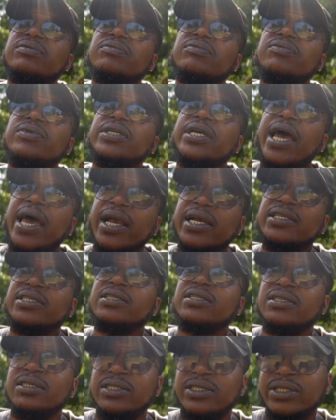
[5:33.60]

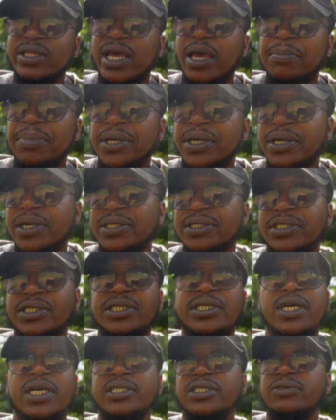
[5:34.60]
reaction to that because she
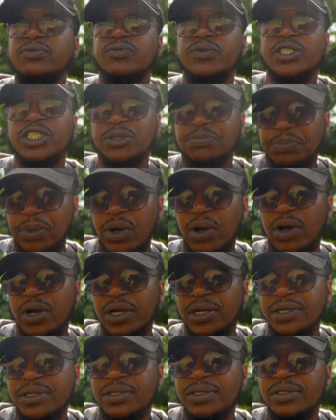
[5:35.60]
doesn't
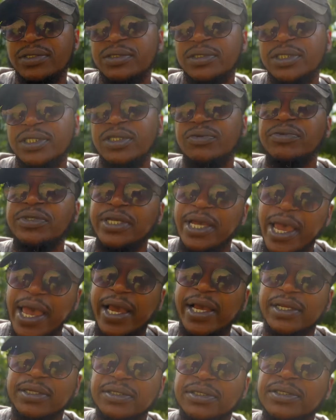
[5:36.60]
respond, she
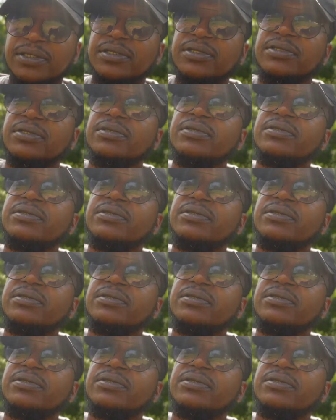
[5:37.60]
reacts.